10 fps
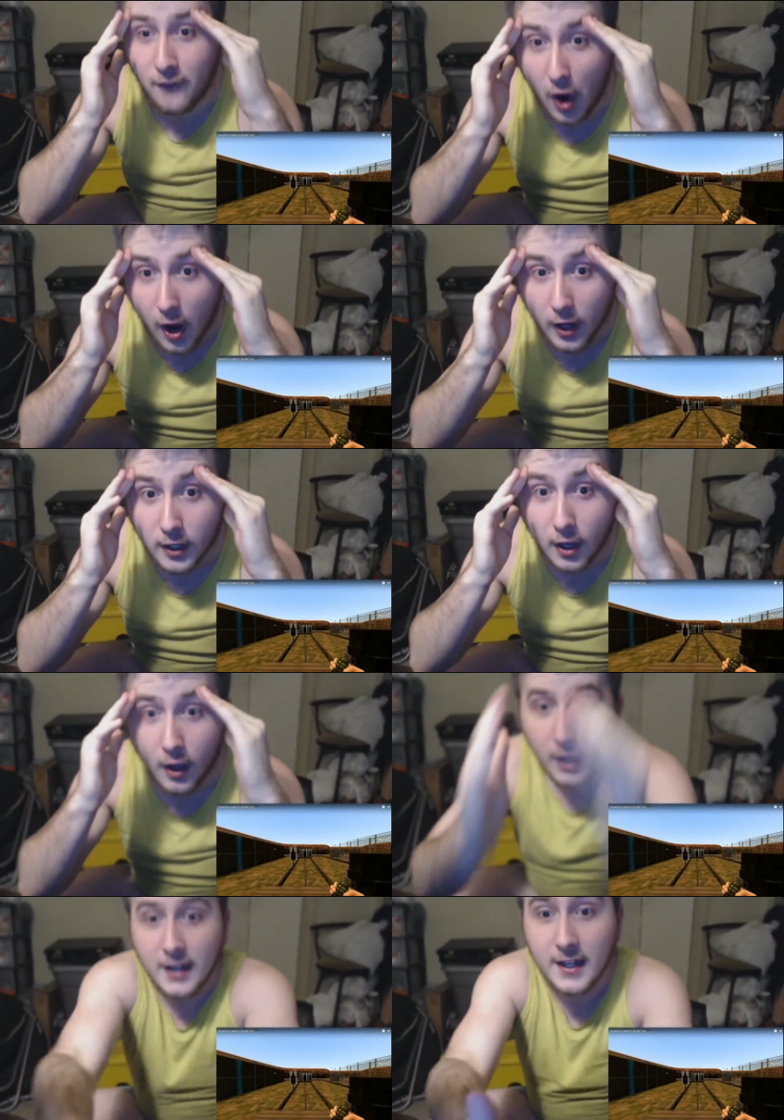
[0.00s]
fuck?
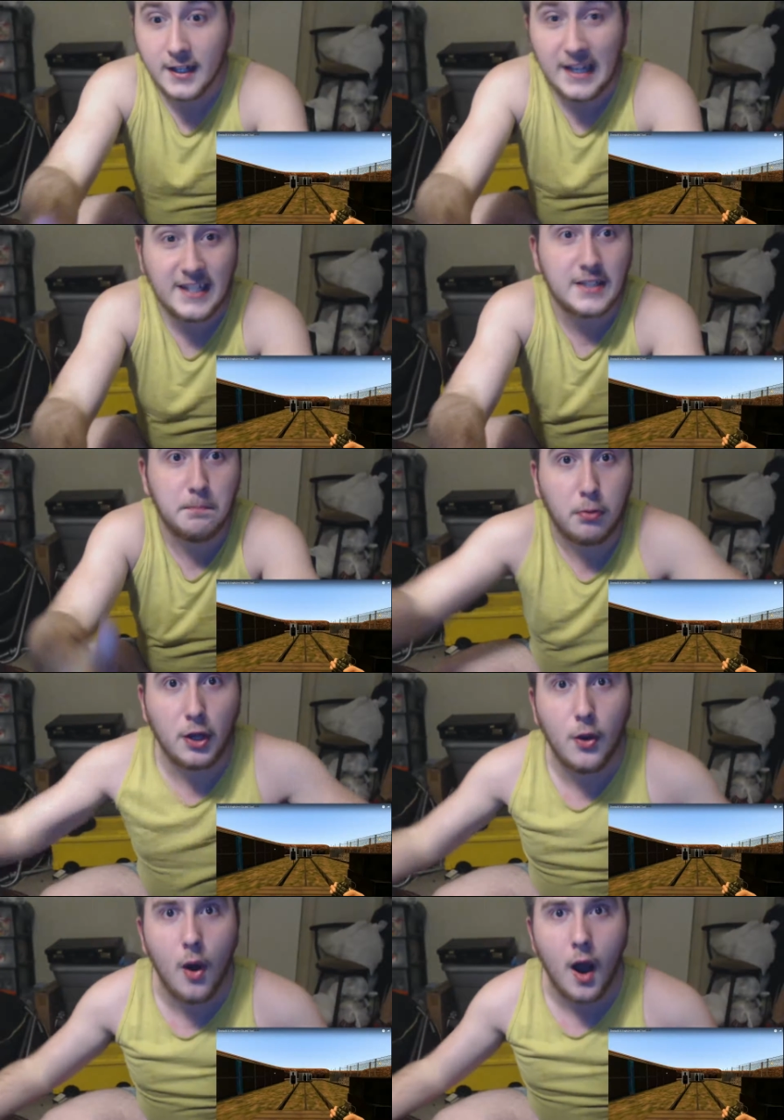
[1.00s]
He, he just
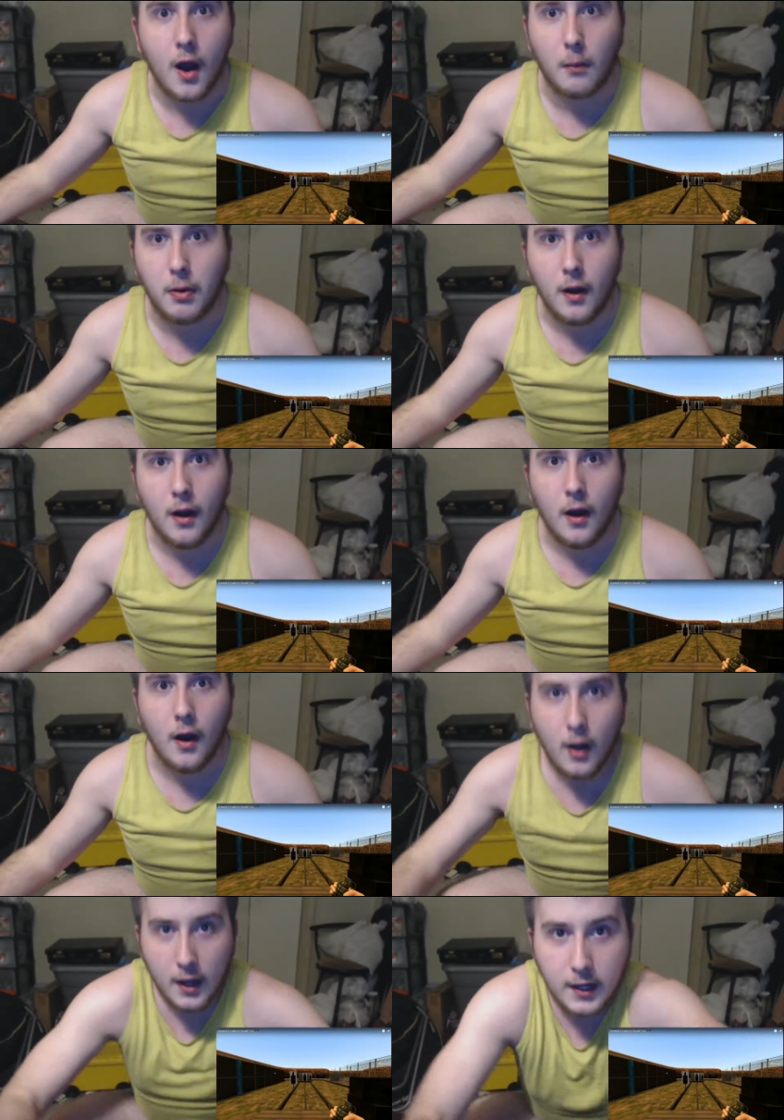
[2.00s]
blew up.
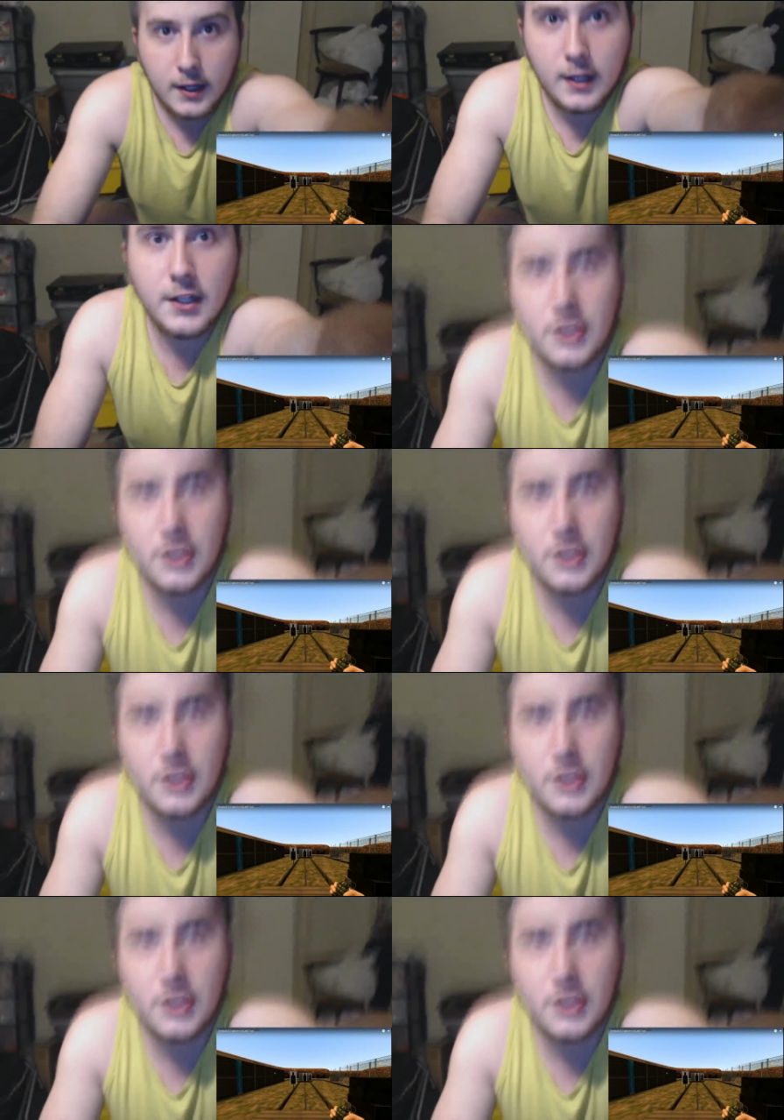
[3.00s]
It